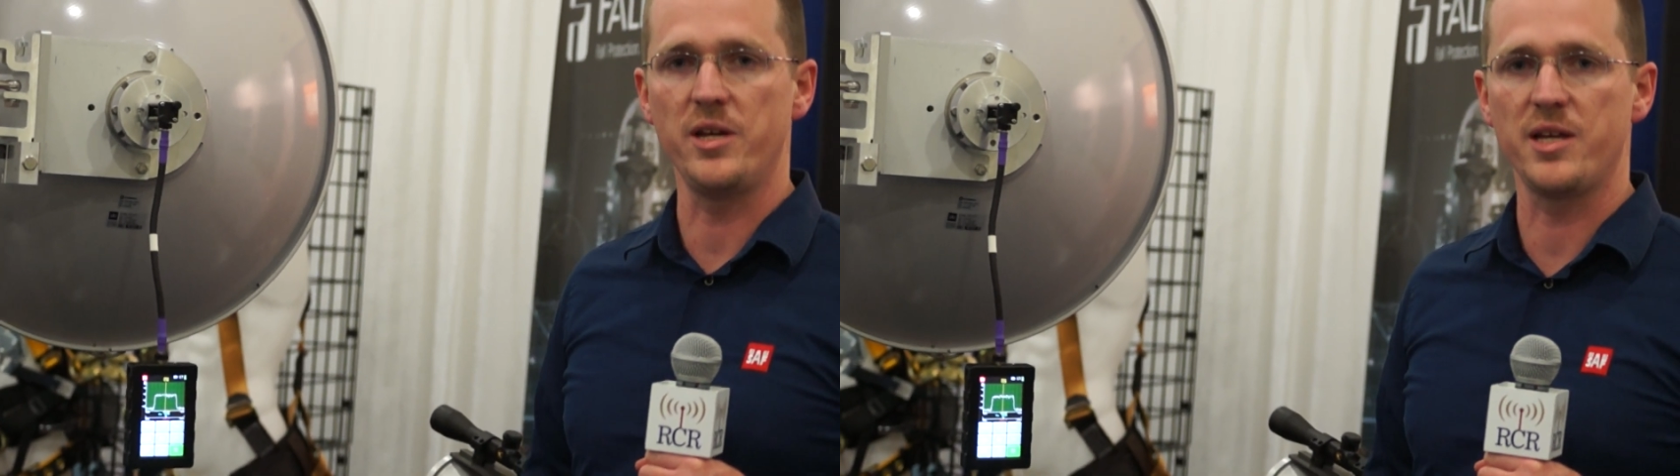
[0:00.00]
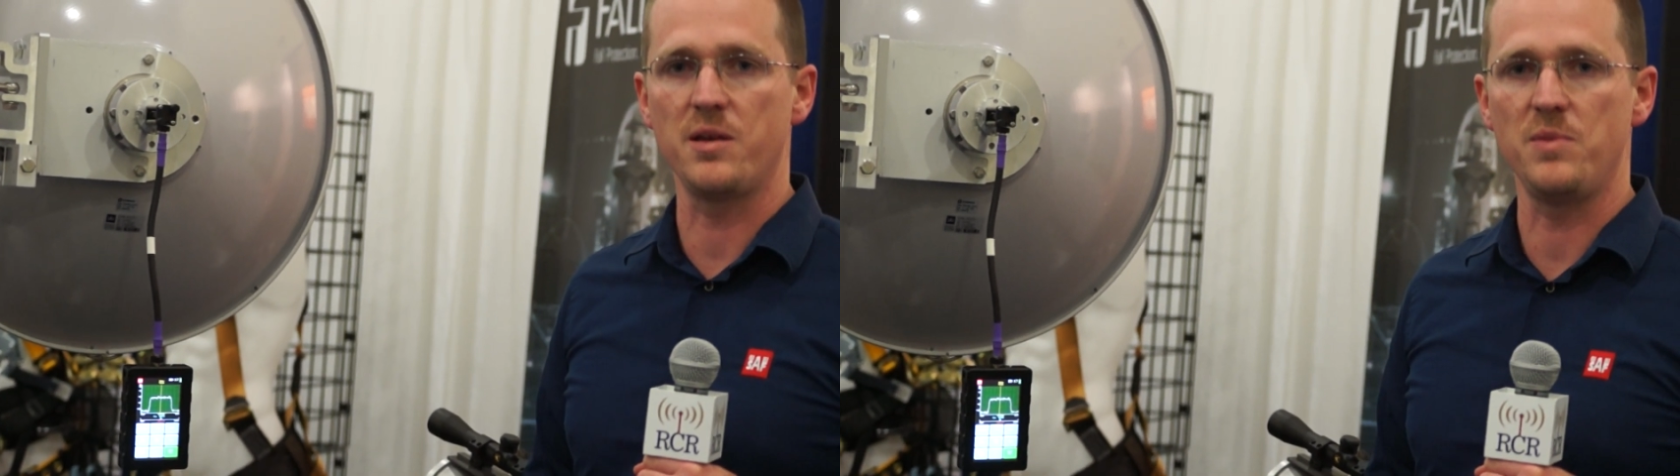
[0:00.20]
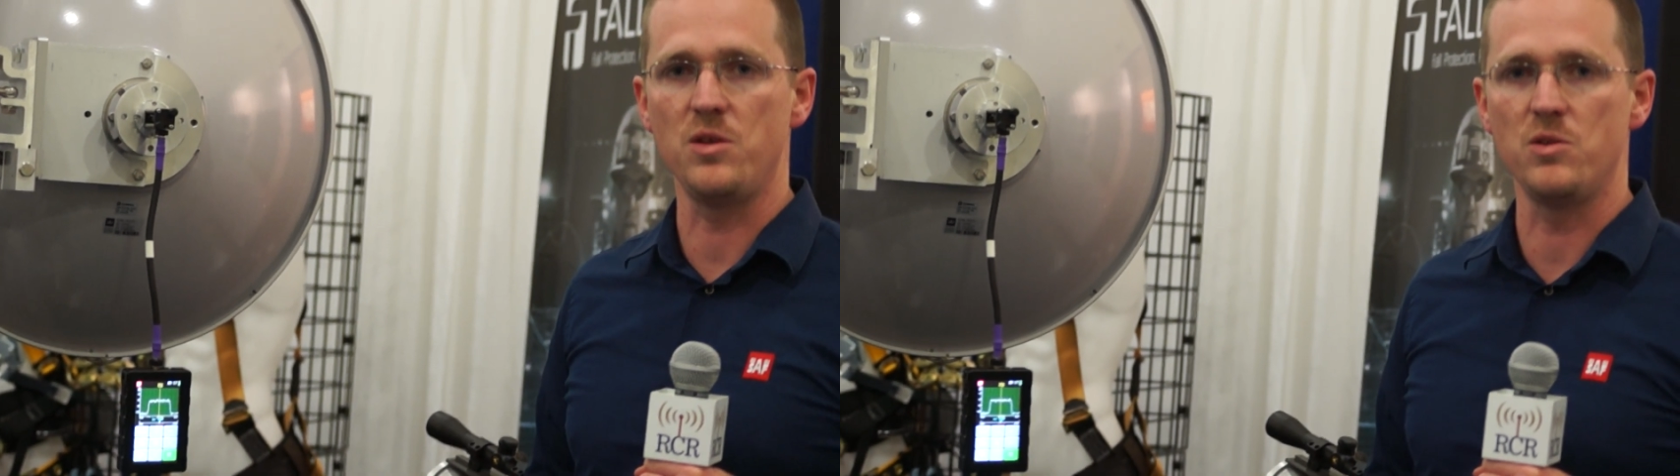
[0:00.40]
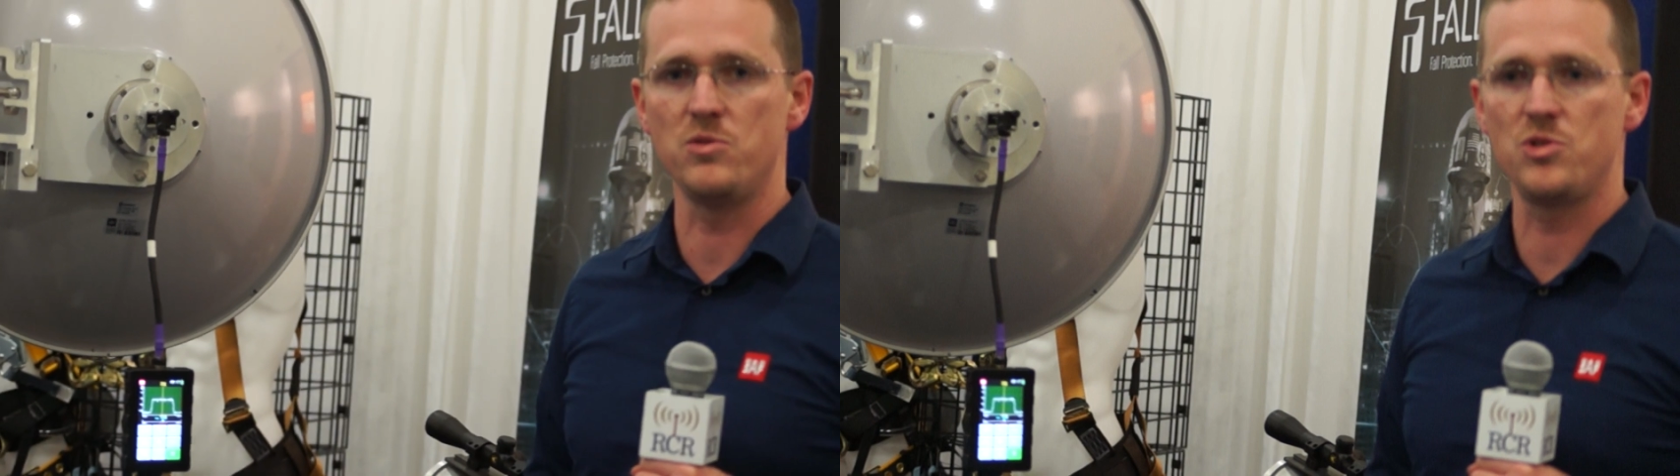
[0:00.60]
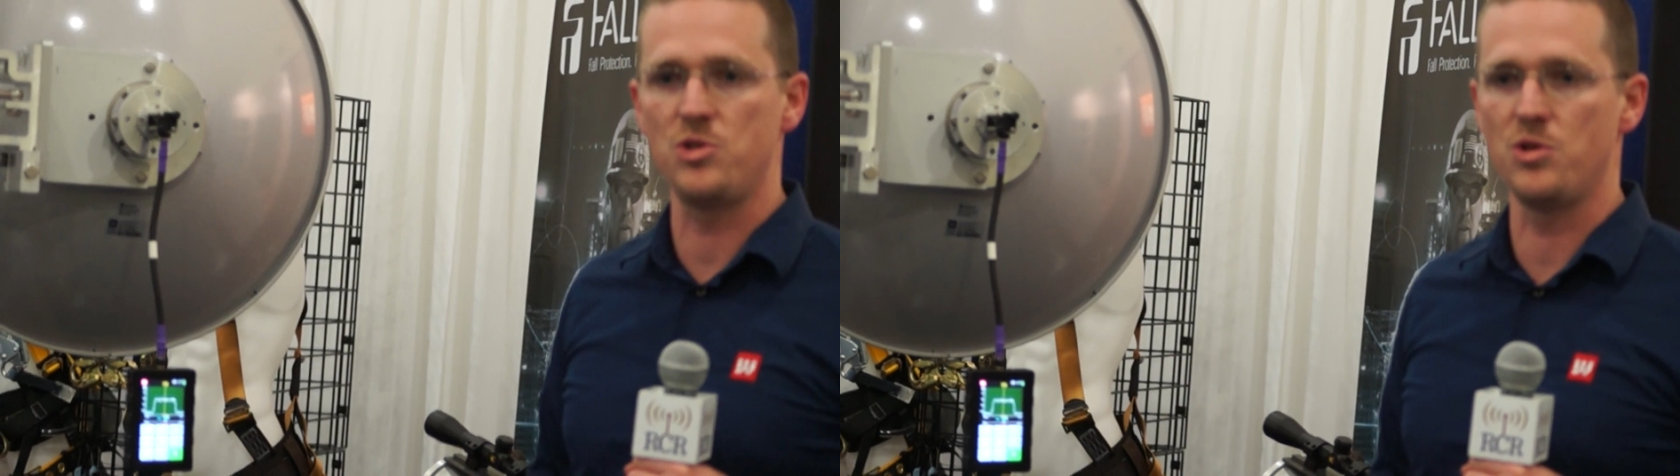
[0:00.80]
it can be
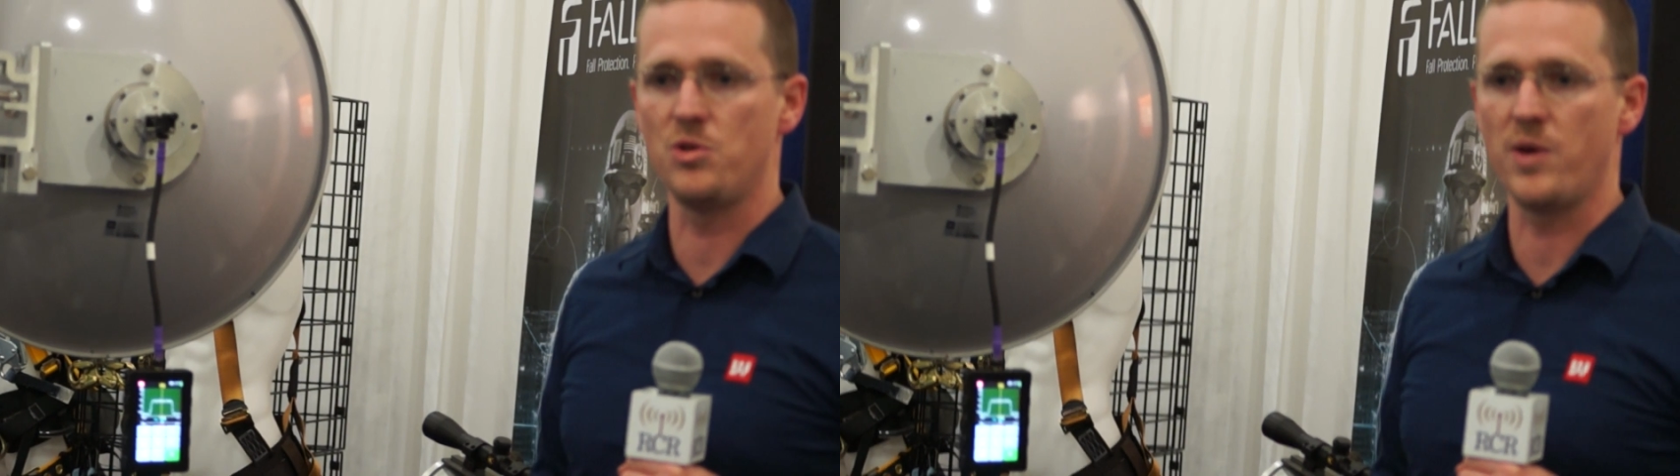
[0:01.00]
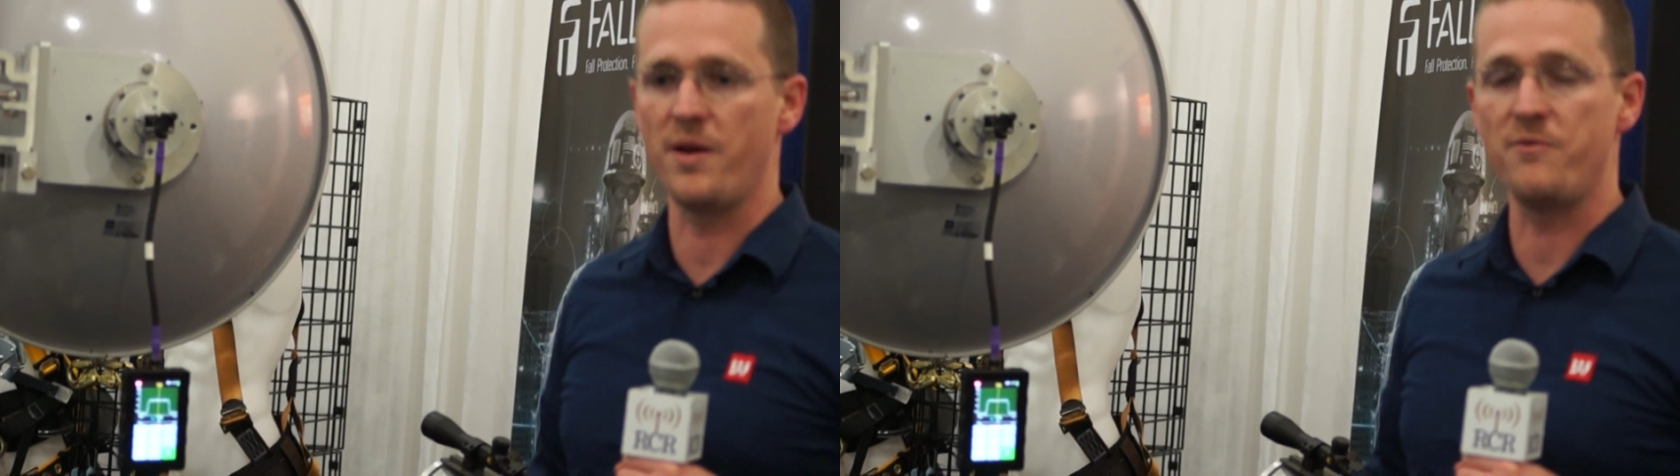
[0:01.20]
used to uh,